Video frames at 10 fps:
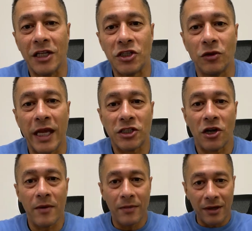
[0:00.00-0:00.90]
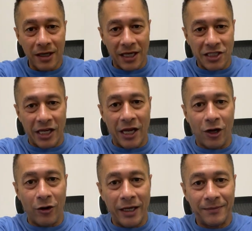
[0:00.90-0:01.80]
Until next time, stay
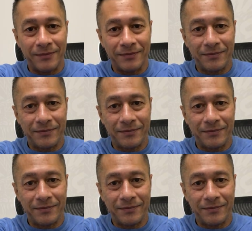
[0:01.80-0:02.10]
hungry.